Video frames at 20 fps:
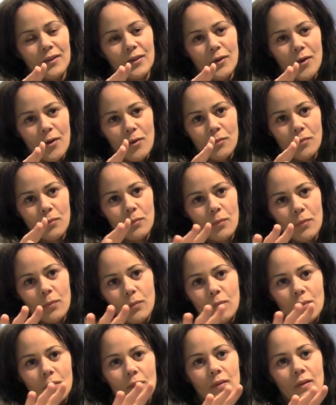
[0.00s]
you know,
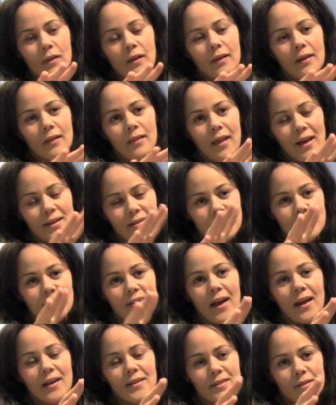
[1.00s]
in that
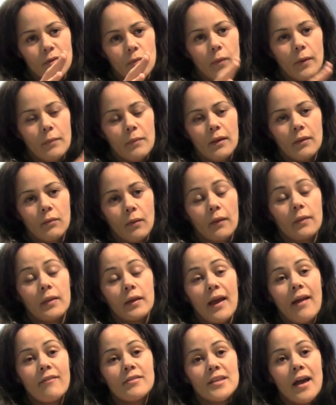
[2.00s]
society, women, well,
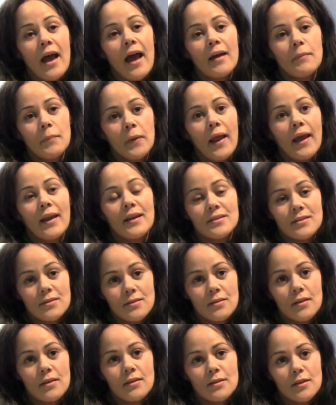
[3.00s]
the character I play is
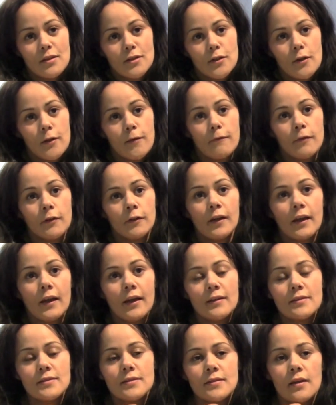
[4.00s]
a servant.
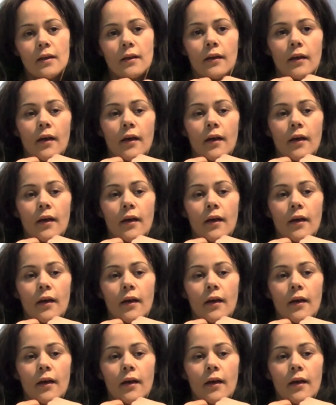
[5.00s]
It's